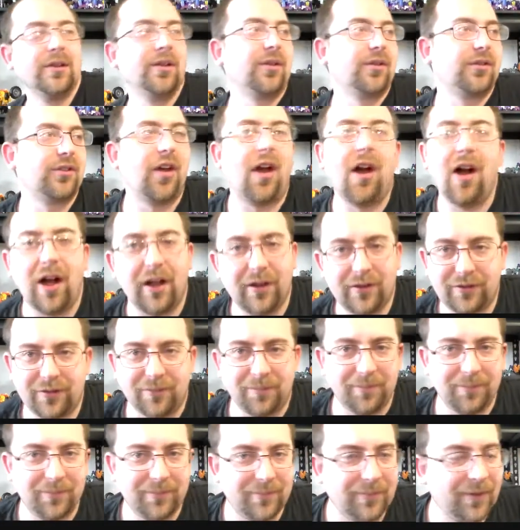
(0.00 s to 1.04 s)
looks
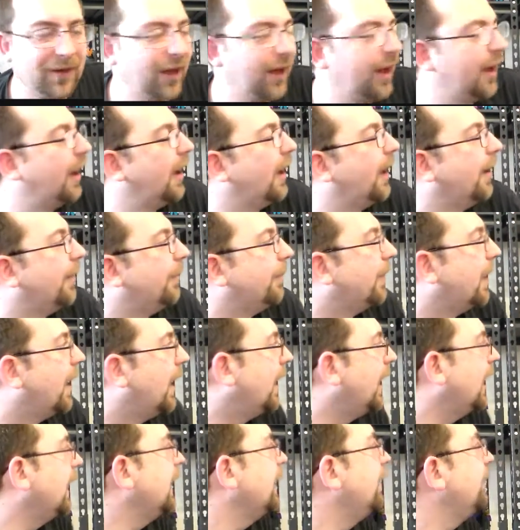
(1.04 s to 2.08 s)
awesome. Um,
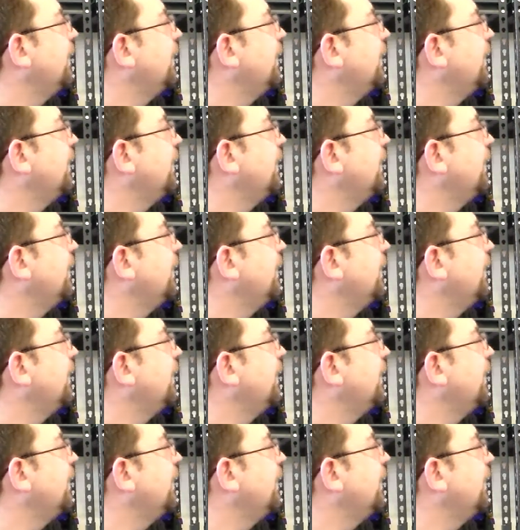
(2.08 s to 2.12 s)
I